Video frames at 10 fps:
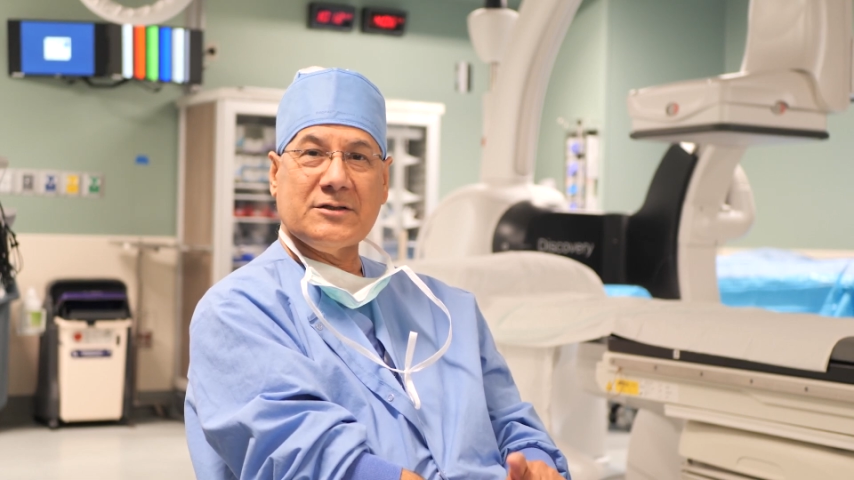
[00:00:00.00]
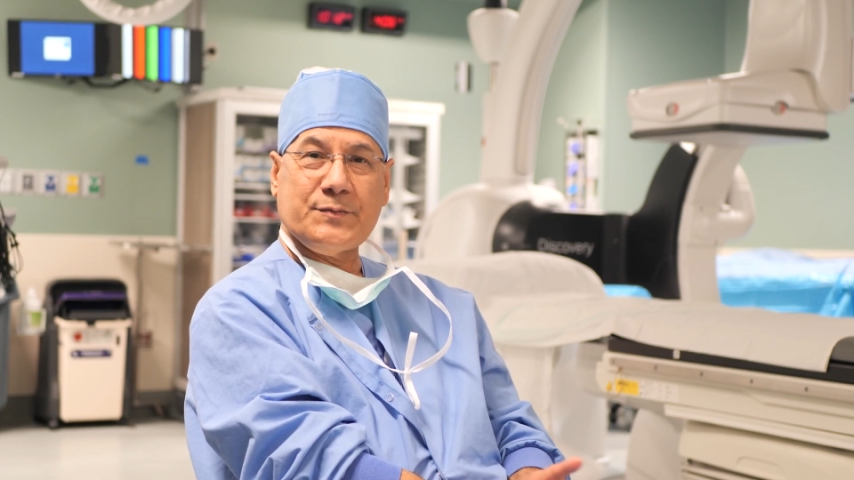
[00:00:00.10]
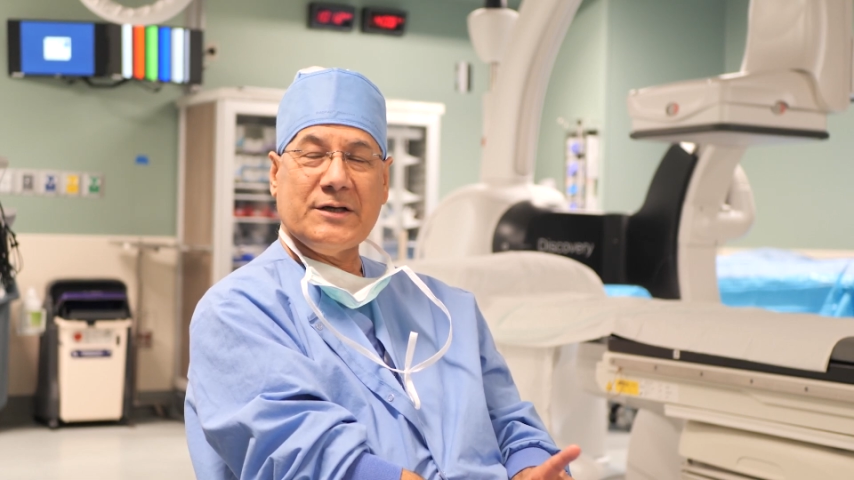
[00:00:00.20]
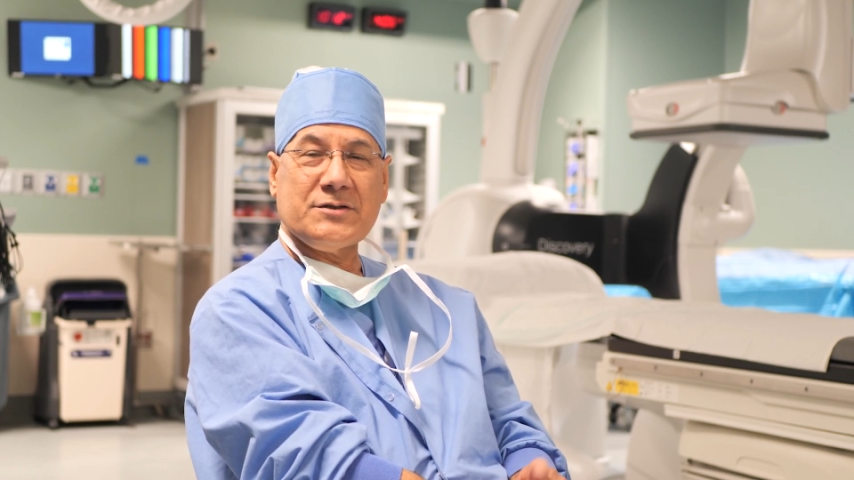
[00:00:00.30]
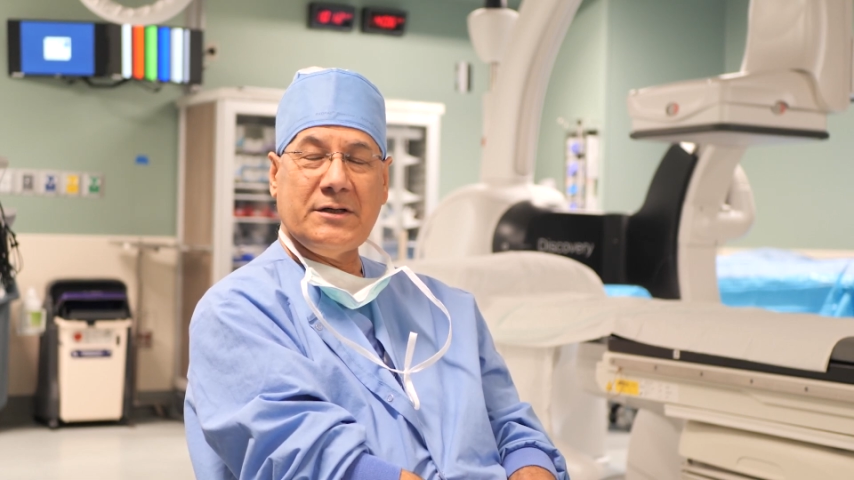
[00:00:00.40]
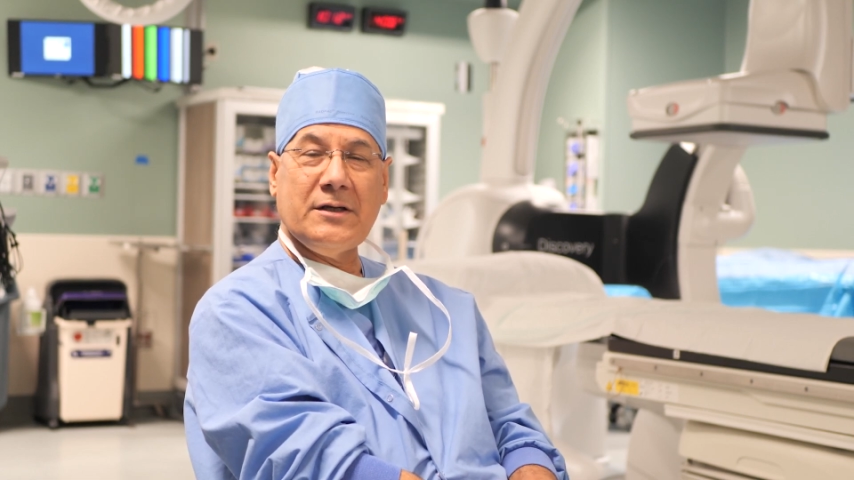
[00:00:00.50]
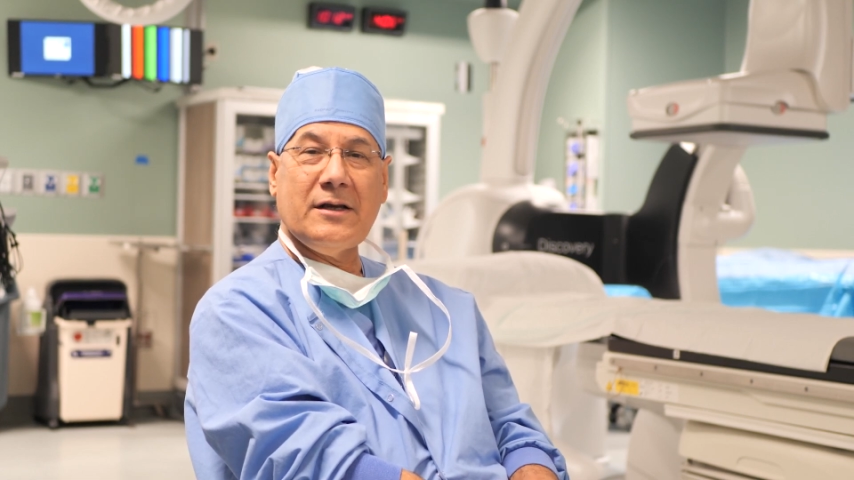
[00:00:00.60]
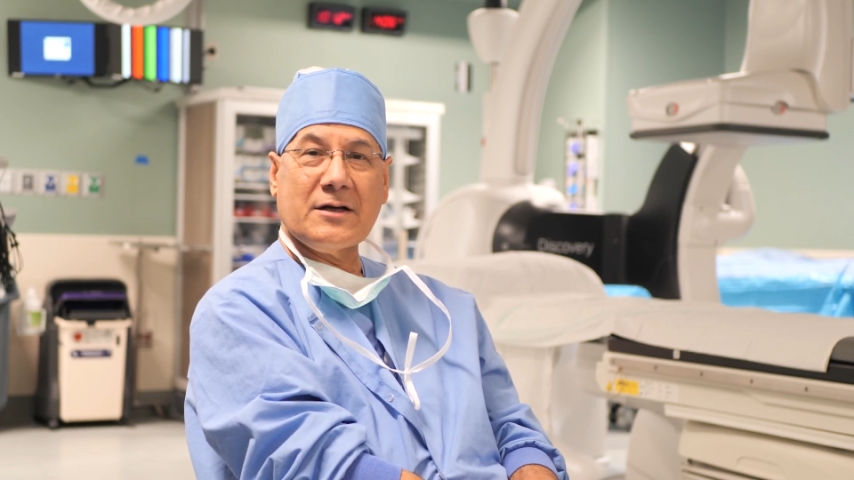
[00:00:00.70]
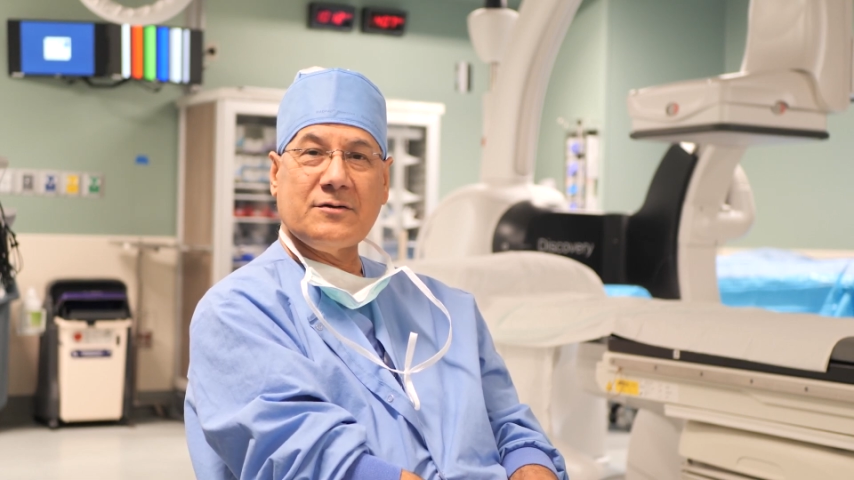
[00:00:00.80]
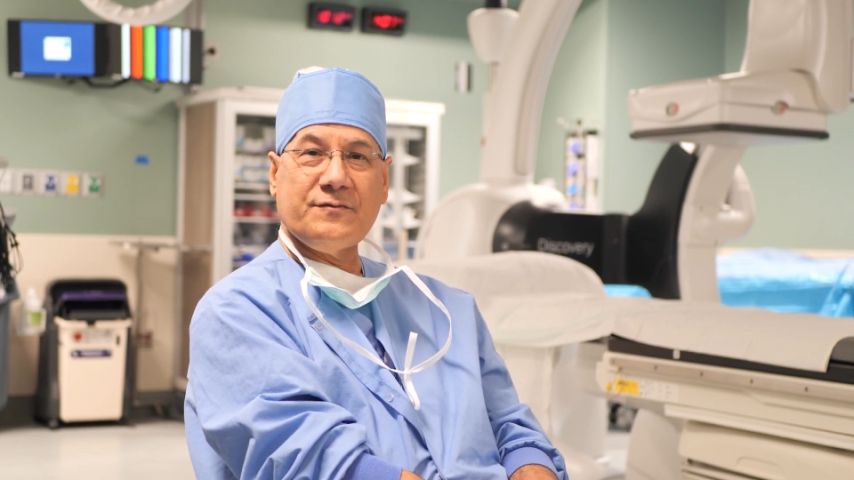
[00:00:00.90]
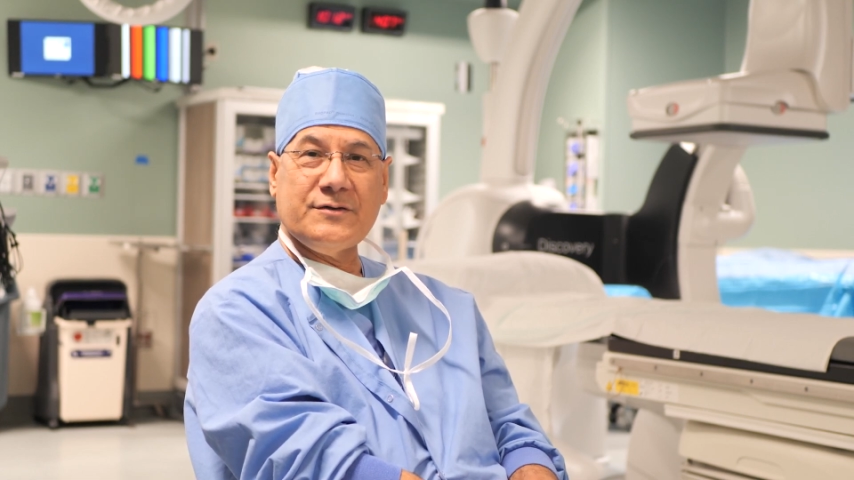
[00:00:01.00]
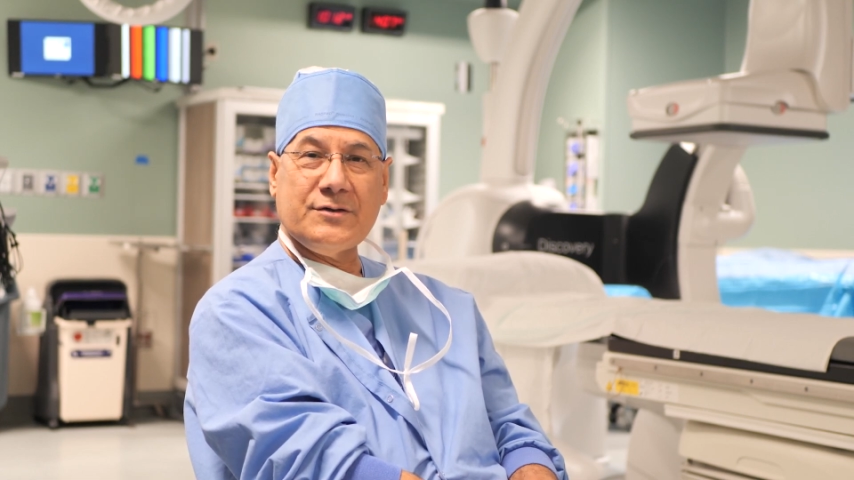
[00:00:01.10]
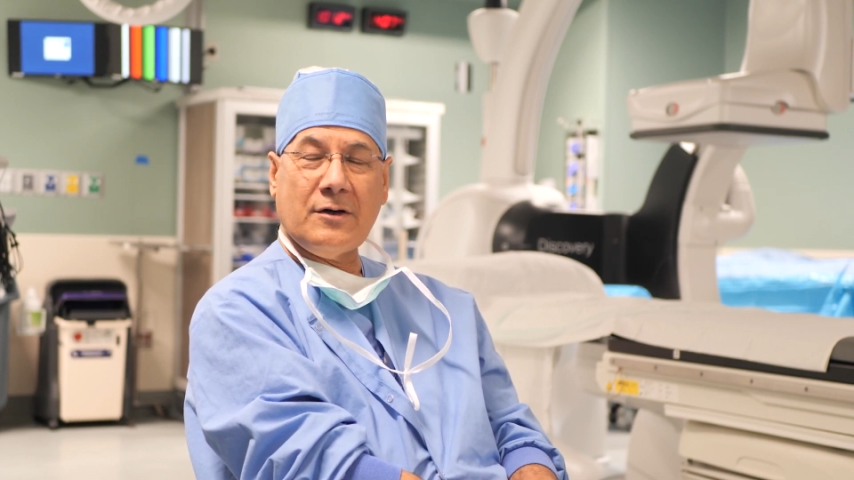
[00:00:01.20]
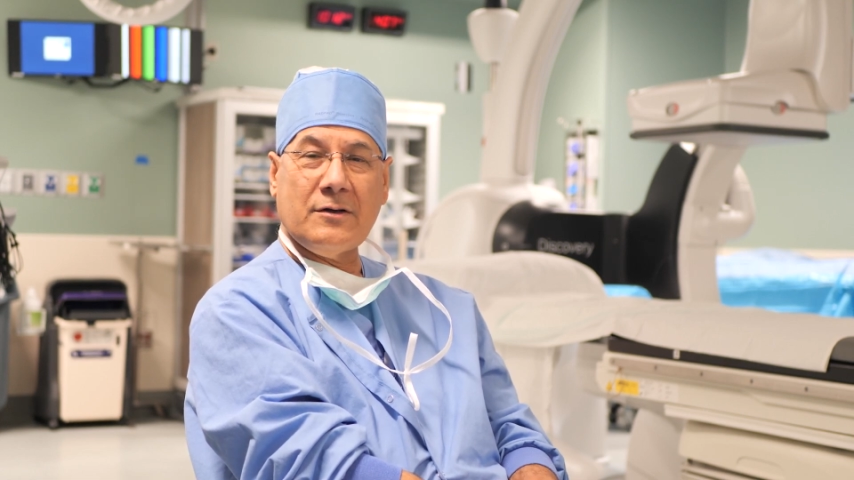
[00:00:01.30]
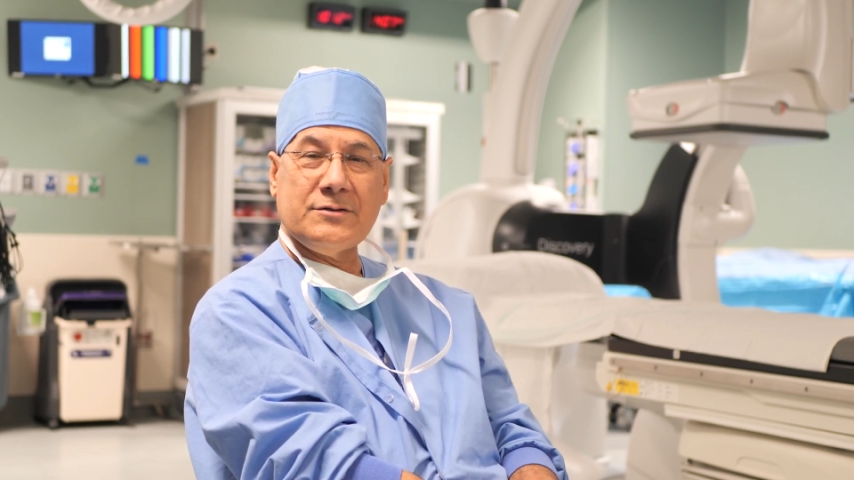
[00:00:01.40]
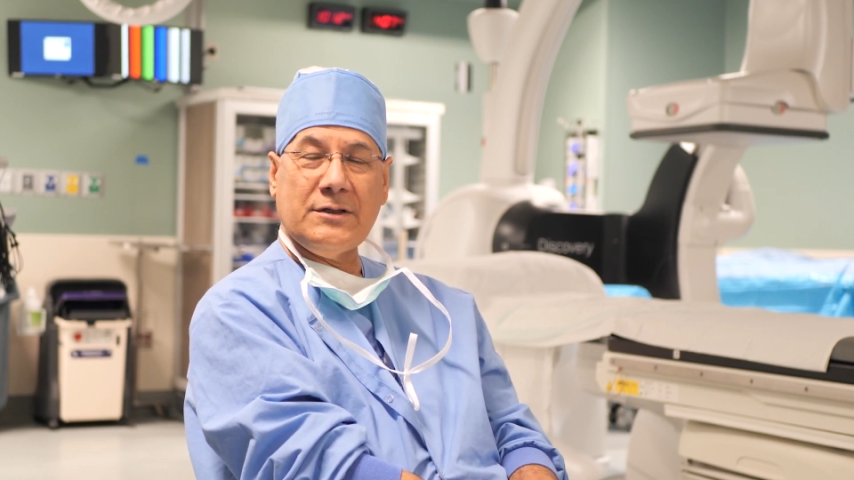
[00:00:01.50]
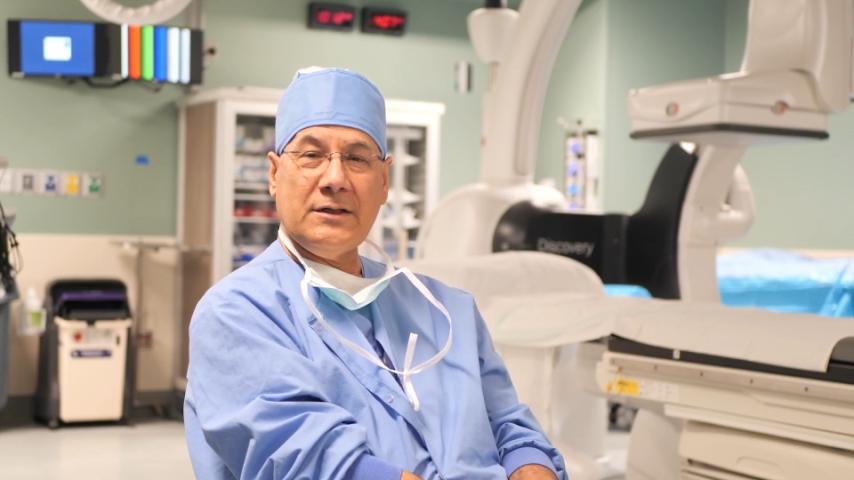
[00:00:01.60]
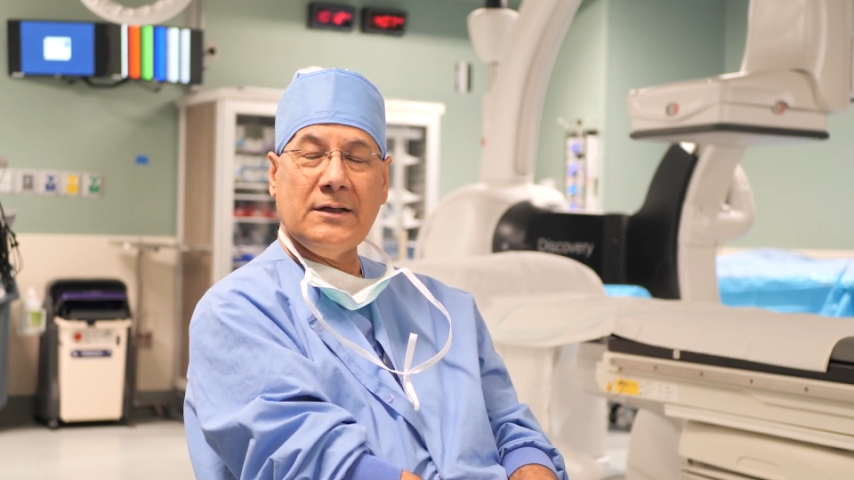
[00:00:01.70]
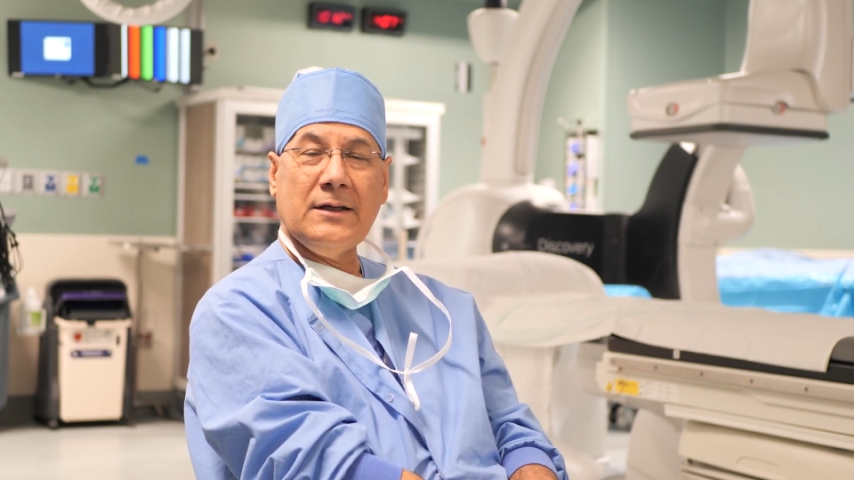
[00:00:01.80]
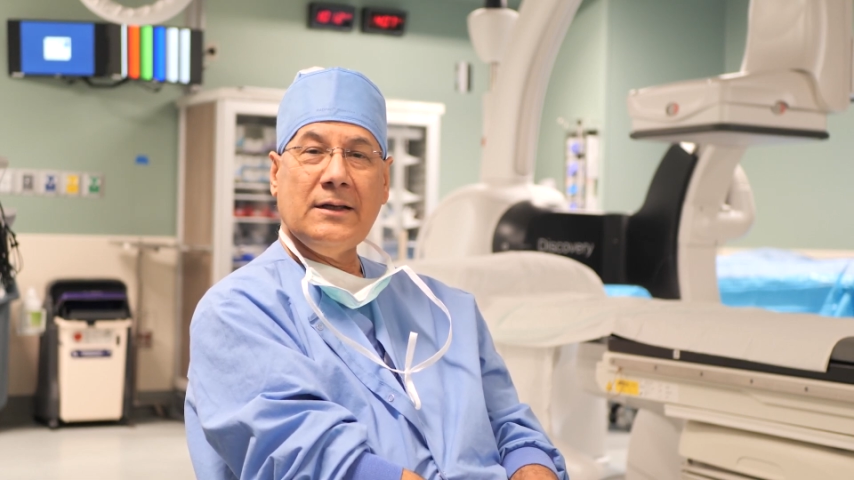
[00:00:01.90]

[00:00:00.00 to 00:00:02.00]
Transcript: especially in electrophysiology